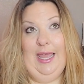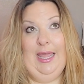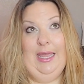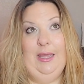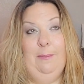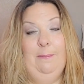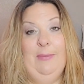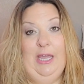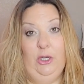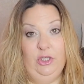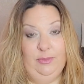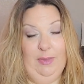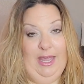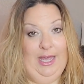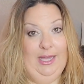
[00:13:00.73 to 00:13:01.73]
a
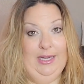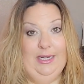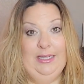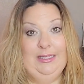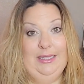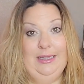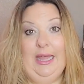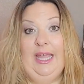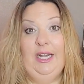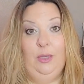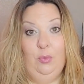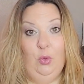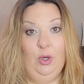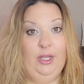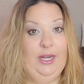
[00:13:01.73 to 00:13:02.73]
mouse pad. It is a light
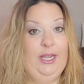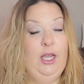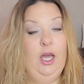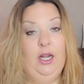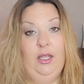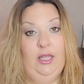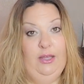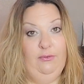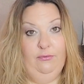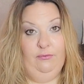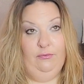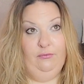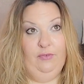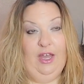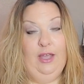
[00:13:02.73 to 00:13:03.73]
up one. I got it at
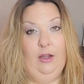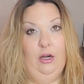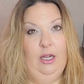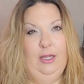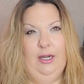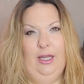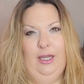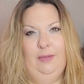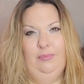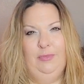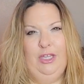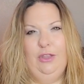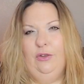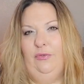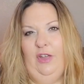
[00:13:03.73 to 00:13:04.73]

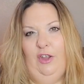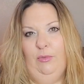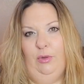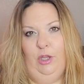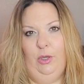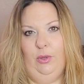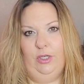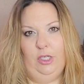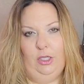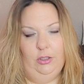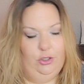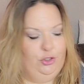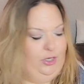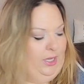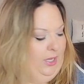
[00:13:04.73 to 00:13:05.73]
either Five Below or
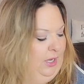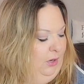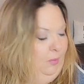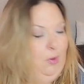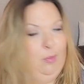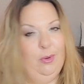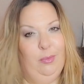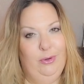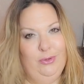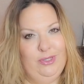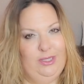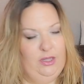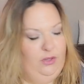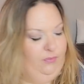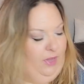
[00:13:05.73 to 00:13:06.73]
Dollar Tree. I can't remember, but it
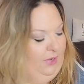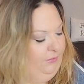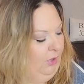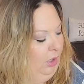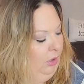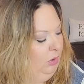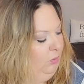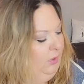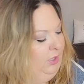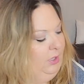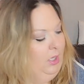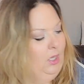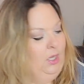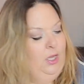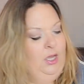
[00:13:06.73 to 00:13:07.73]
was like the $5 one.
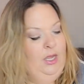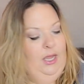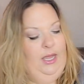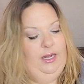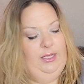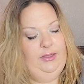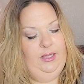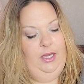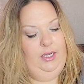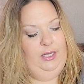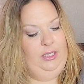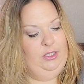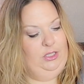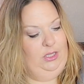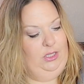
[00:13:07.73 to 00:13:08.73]
And I thought
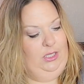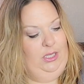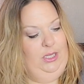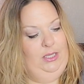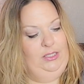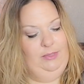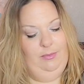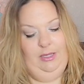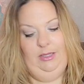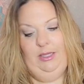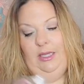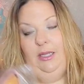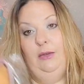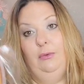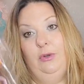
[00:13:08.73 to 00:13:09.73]
each of the kids might
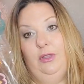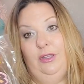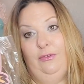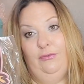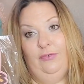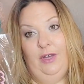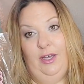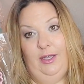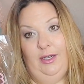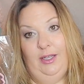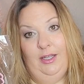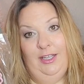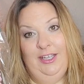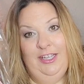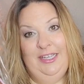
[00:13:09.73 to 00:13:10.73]
like a really
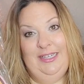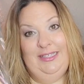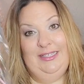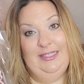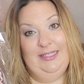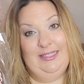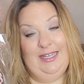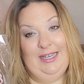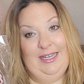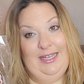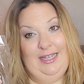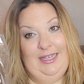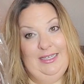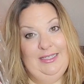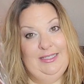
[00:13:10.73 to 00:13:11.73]
fun
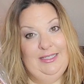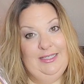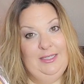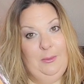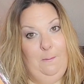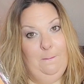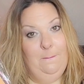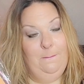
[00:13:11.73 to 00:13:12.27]
designed